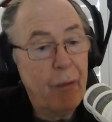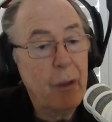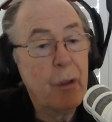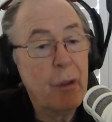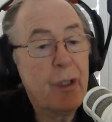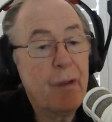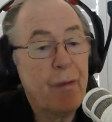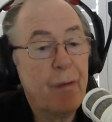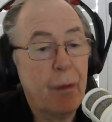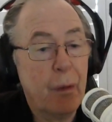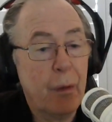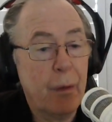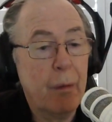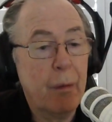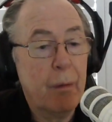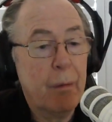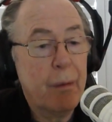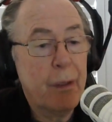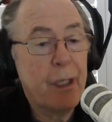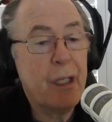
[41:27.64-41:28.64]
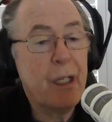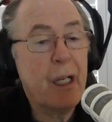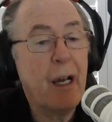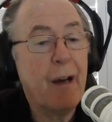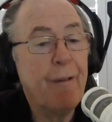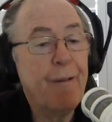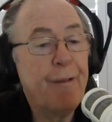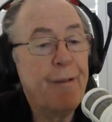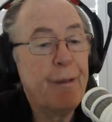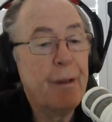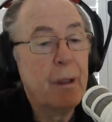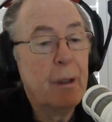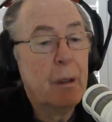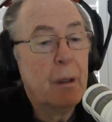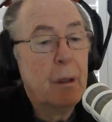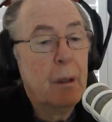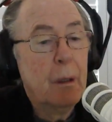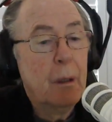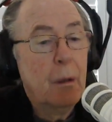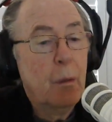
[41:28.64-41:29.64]
useful stuff
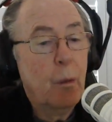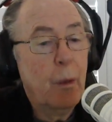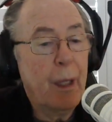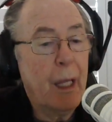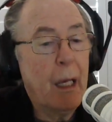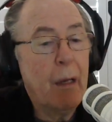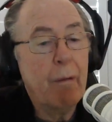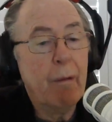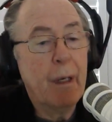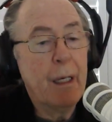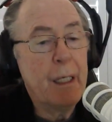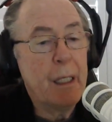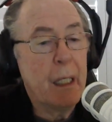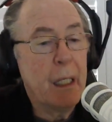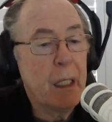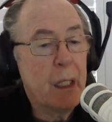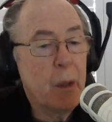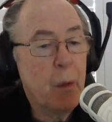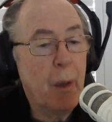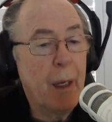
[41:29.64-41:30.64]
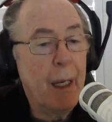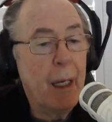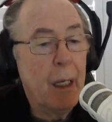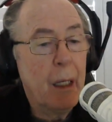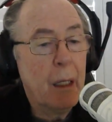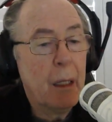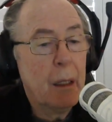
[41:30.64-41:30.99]
without raising a sweat.